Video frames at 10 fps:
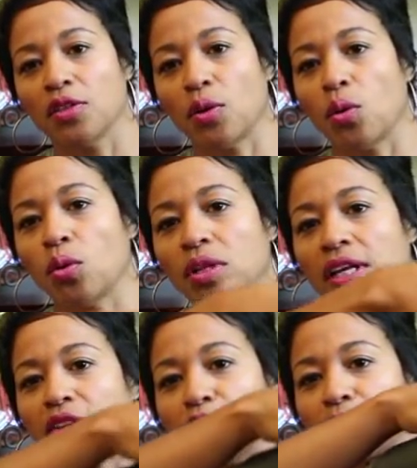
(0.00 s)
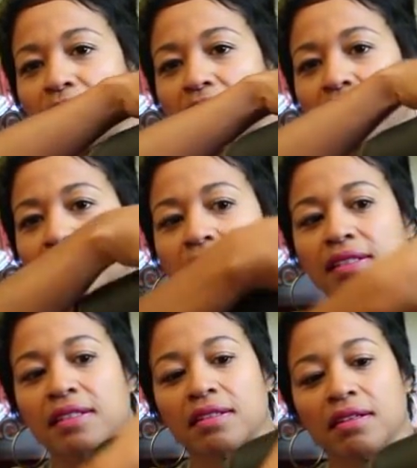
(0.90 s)
the whole letter
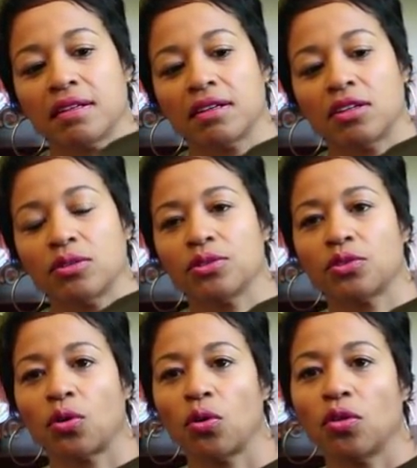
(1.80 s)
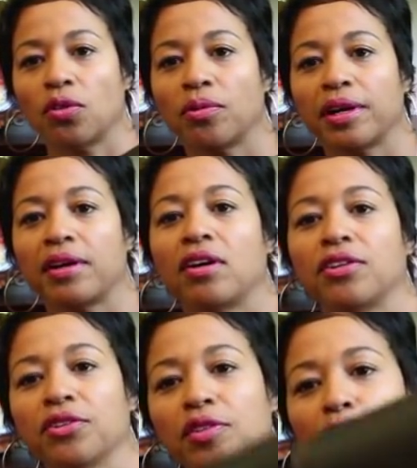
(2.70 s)
piece goes all the way
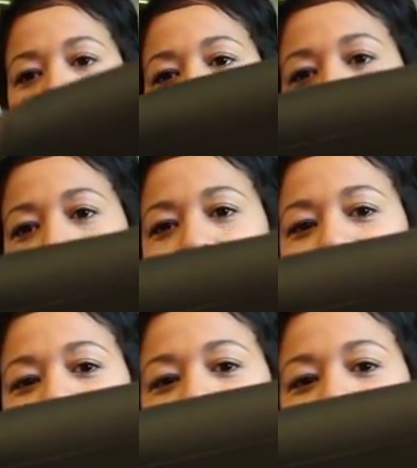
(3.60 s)
under the bottom.